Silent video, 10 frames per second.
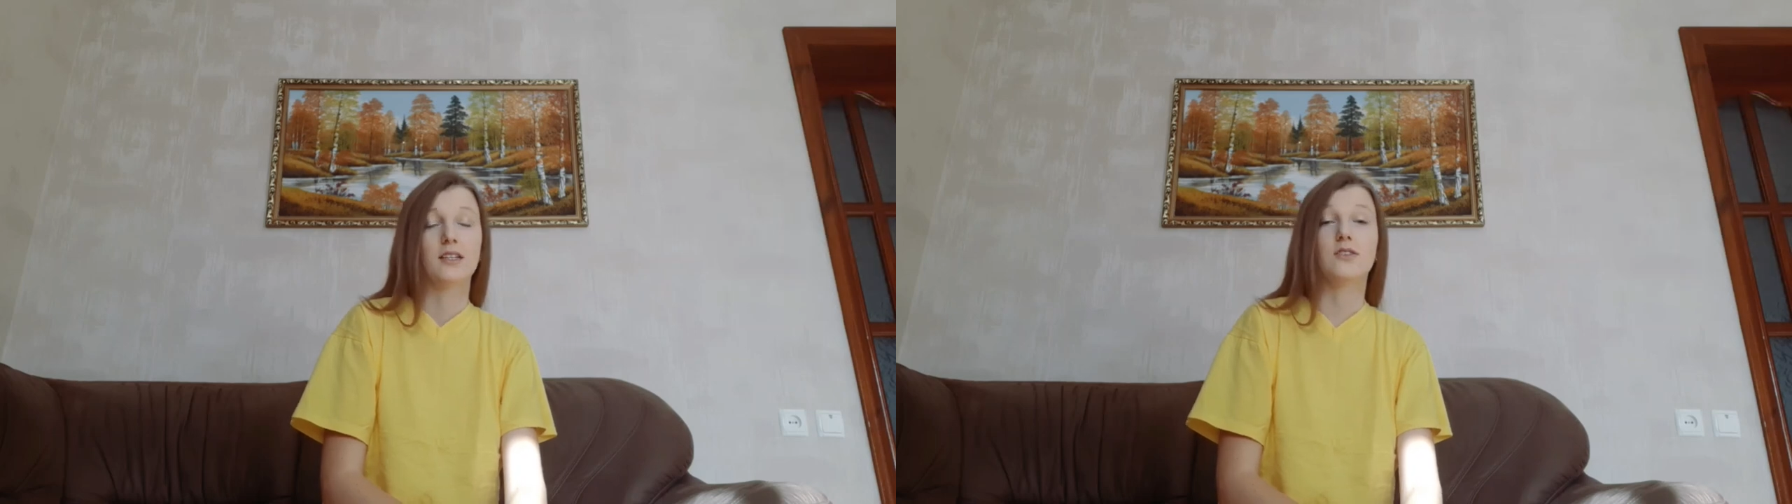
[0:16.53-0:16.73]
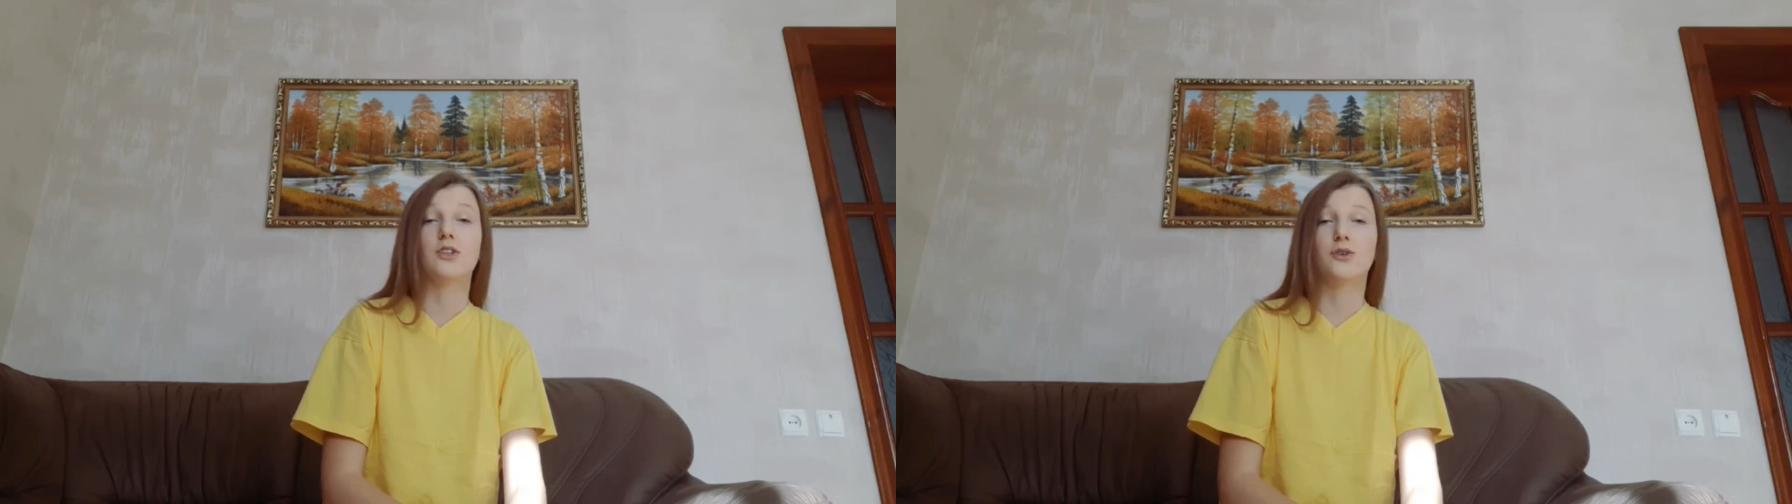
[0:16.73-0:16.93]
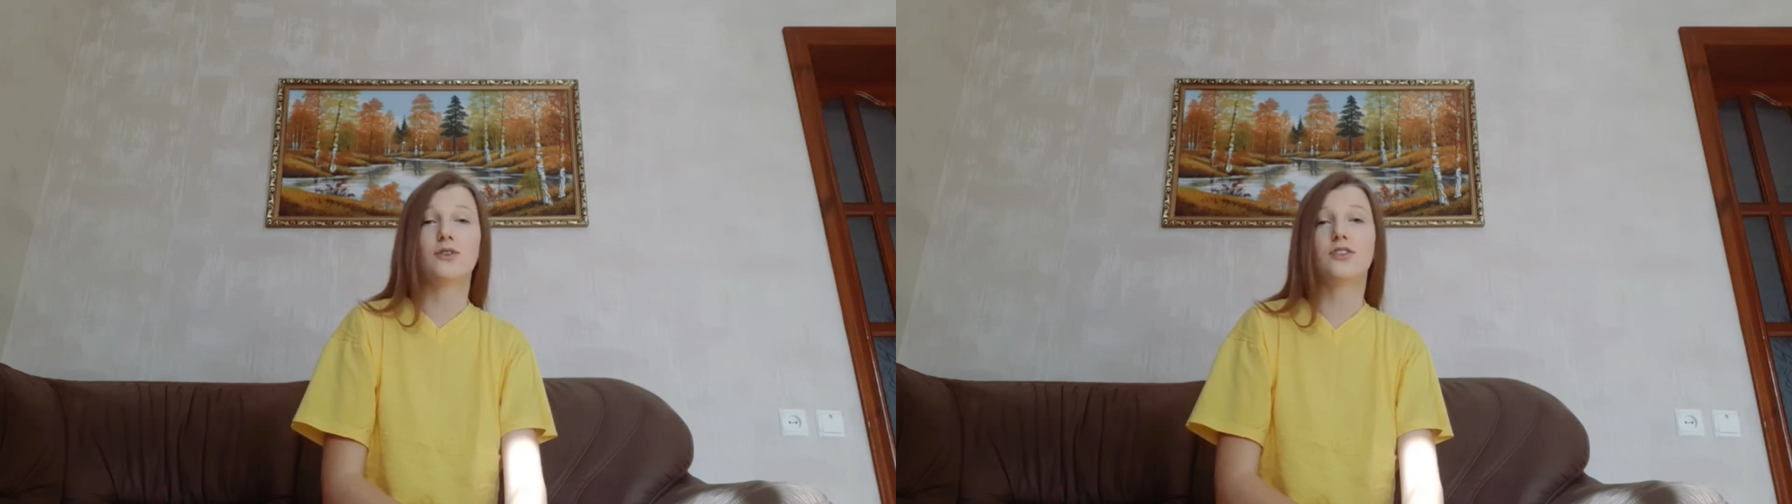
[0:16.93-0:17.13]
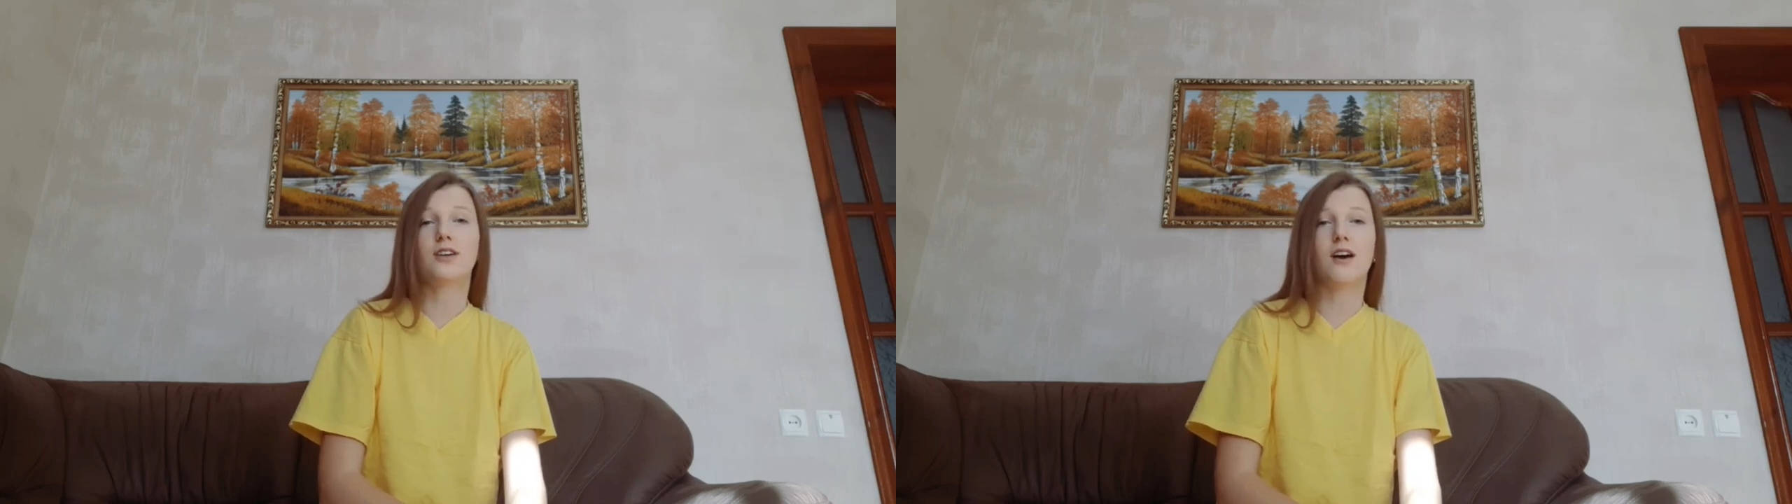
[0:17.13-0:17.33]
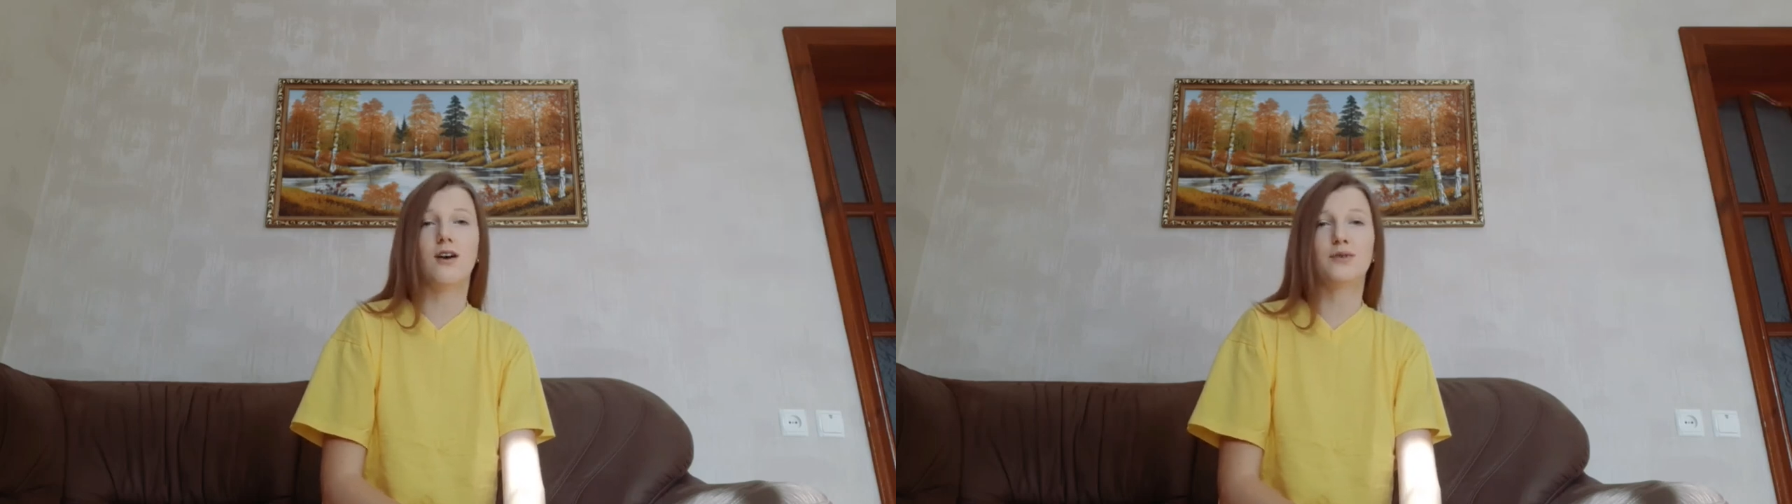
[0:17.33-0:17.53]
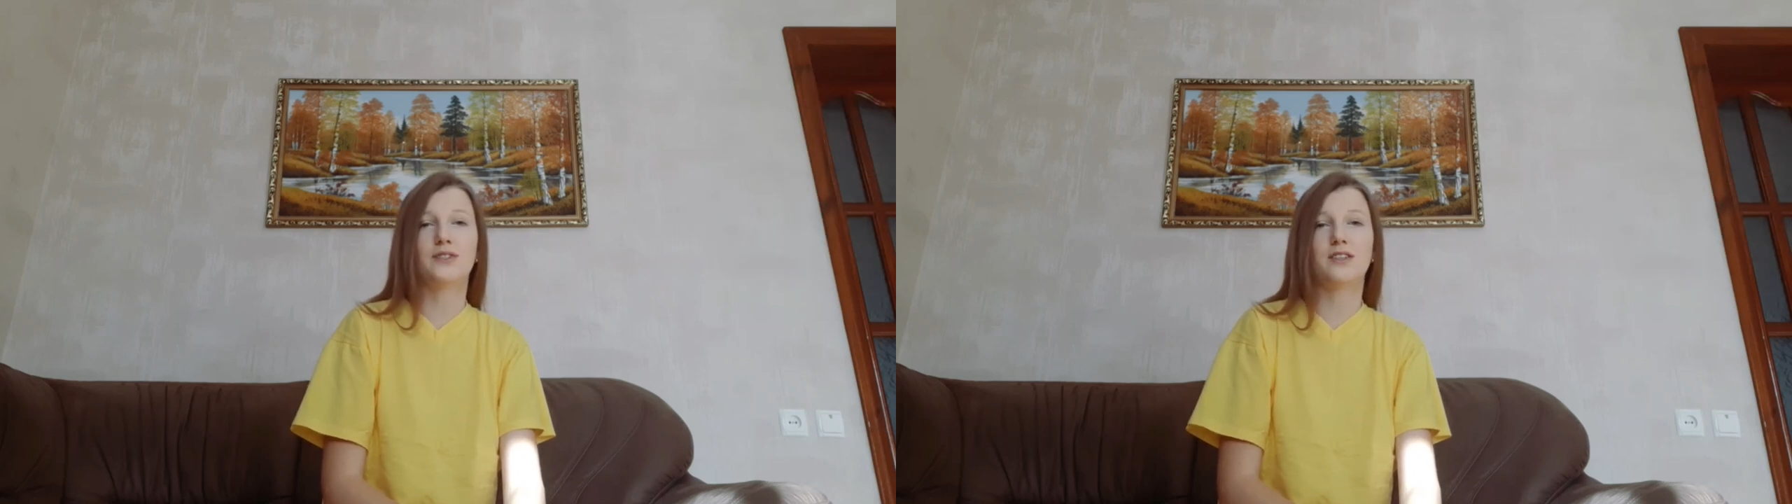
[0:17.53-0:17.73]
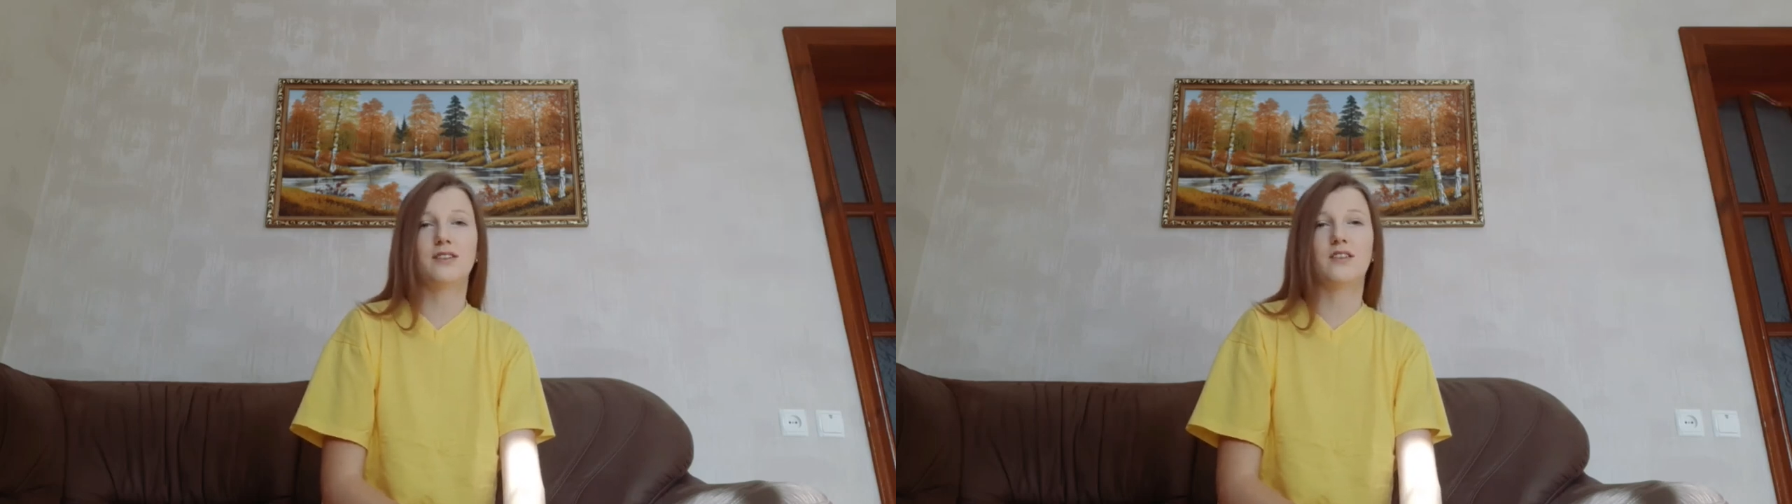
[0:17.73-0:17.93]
The Security Council